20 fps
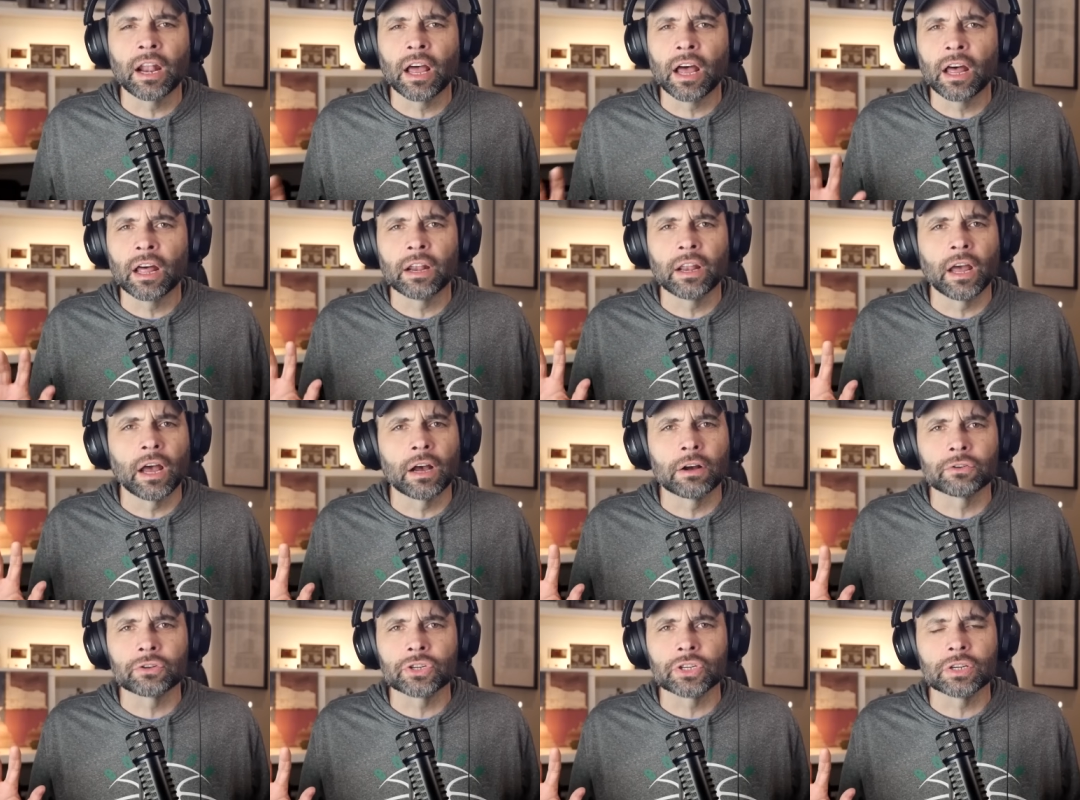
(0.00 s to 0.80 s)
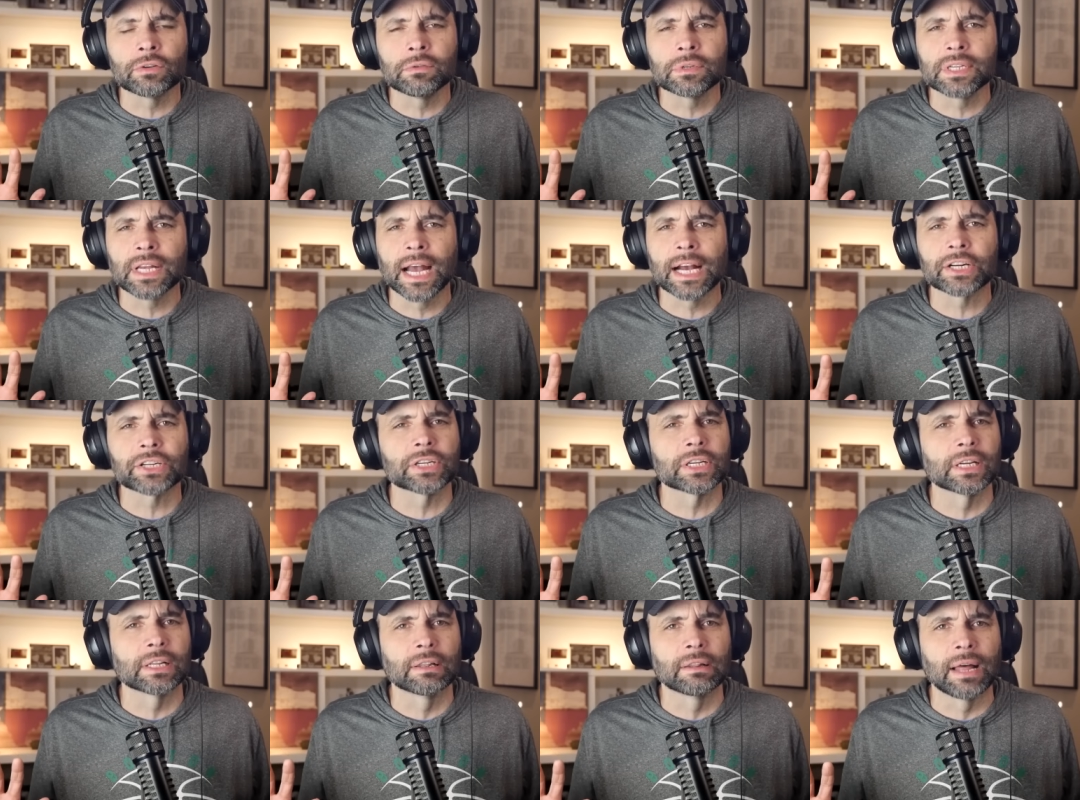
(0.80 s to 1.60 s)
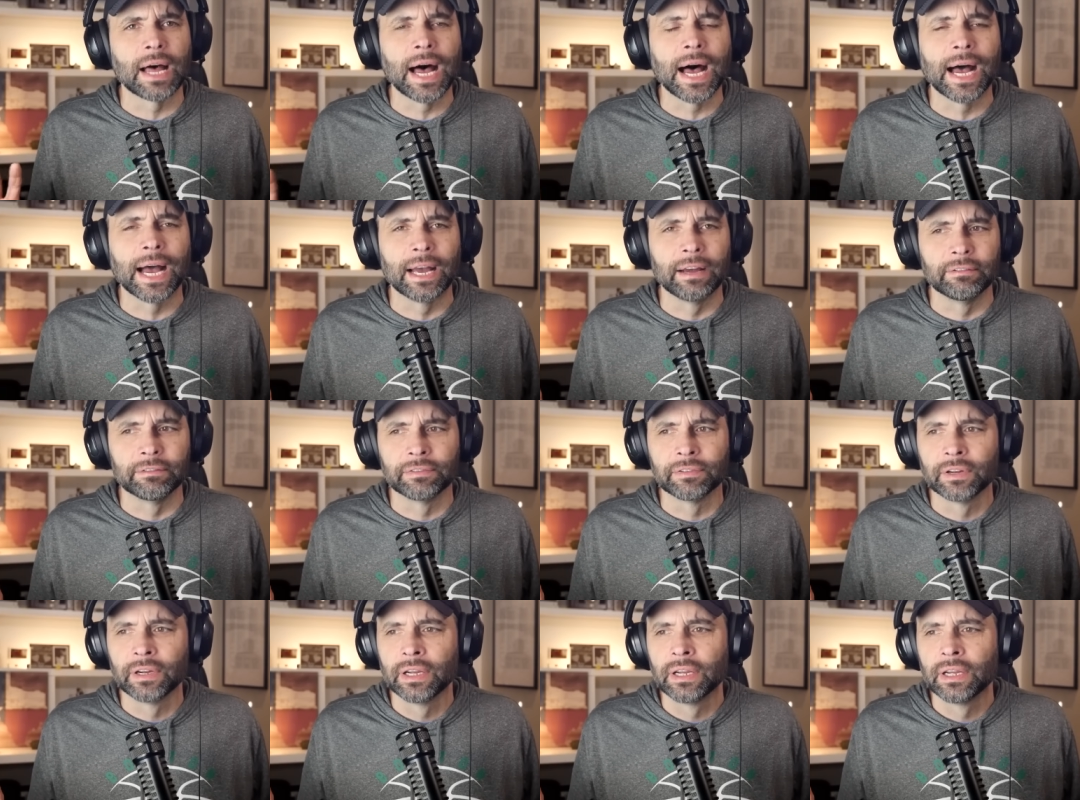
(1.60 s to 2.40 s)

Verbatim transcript: no, no, she was actually alive.